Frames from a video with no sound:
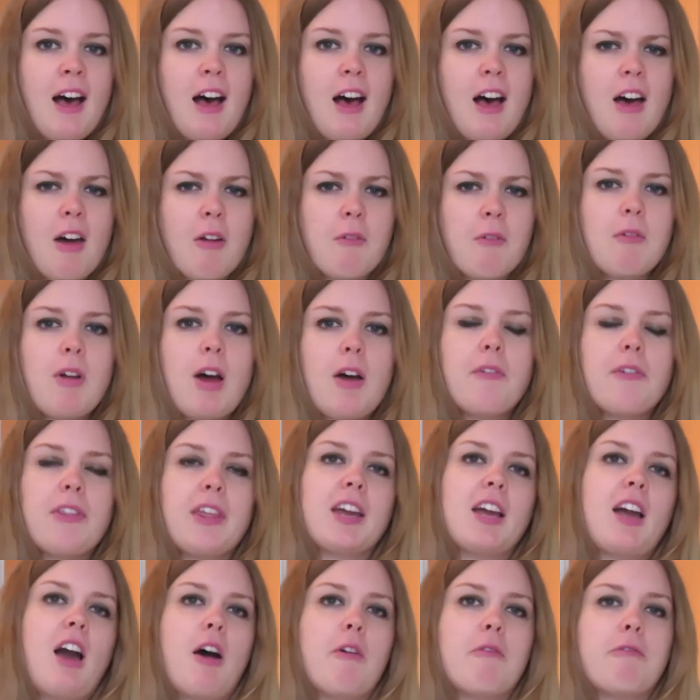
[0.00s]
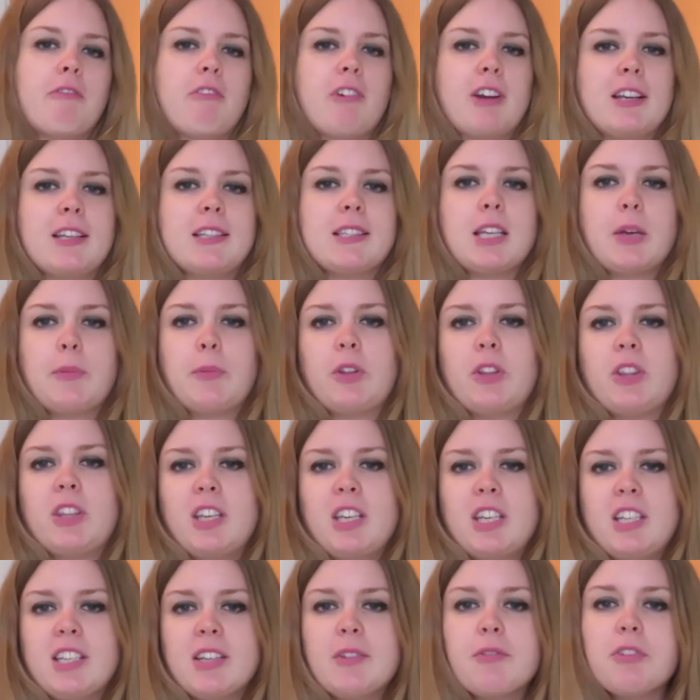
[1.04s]
rather than covering some of
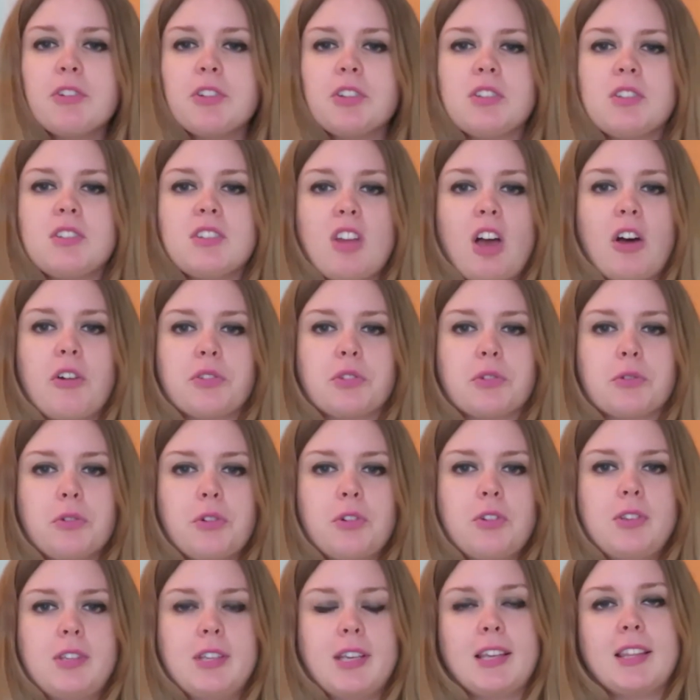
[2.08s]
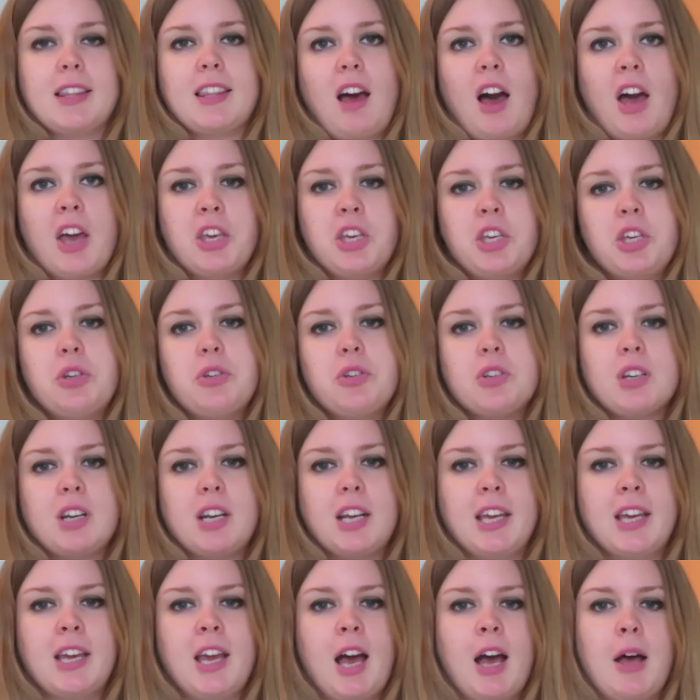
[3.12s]
the different styles of cruising that I
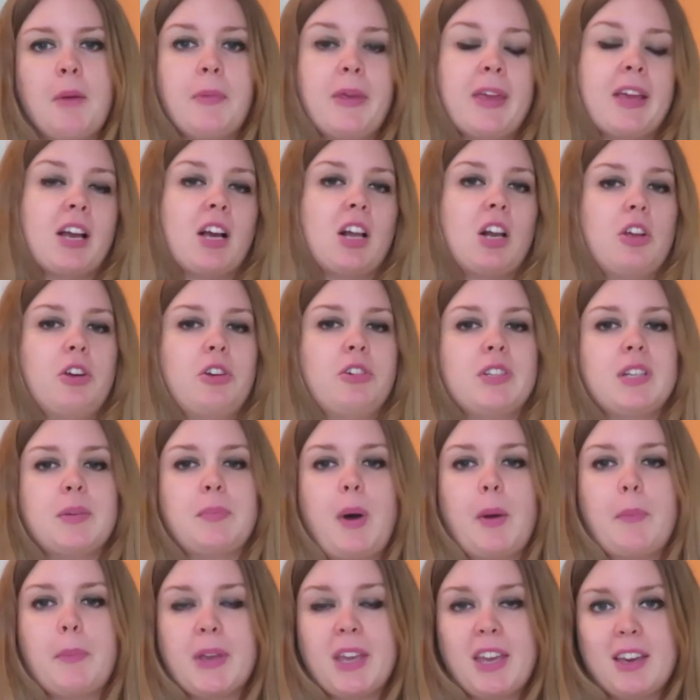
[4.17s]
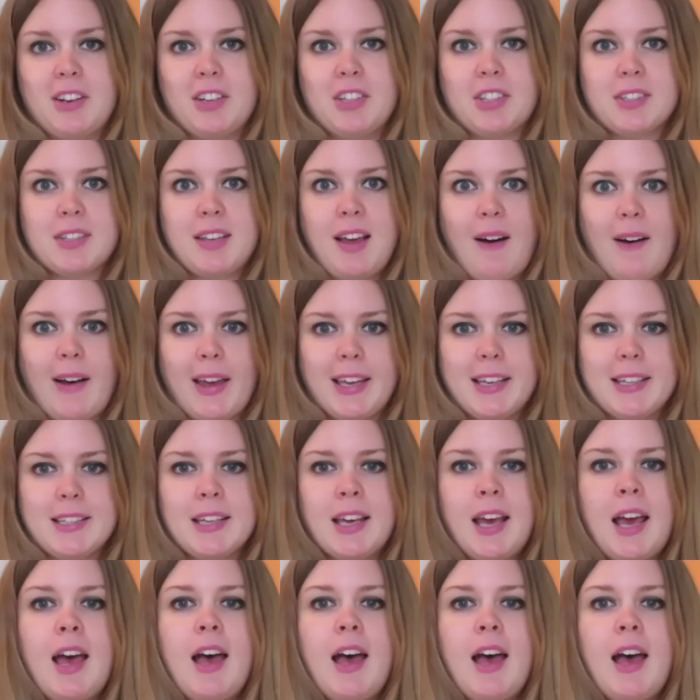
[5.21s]
usually include in my beginner's guide.